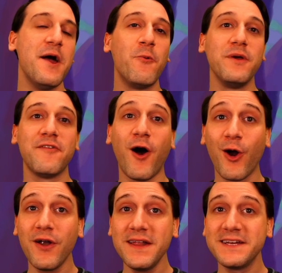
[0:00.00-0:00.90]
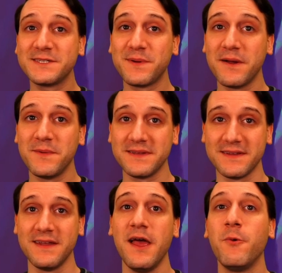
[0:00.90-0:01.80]
We've already
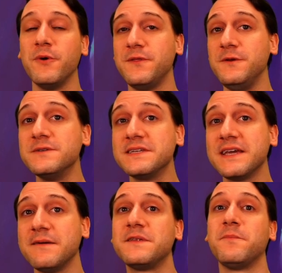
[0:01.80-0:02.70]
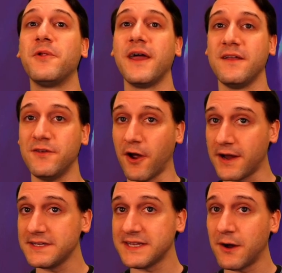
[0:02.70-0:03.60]
experimented with using him to play
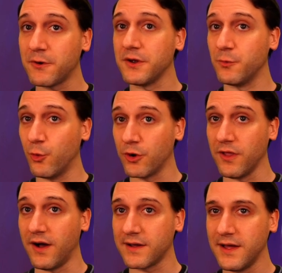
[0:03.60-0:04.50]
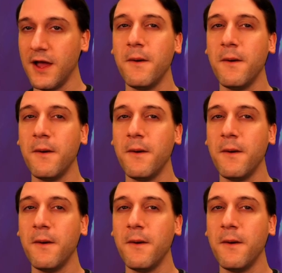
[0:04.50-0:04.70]
Darkest Hour in Warlock,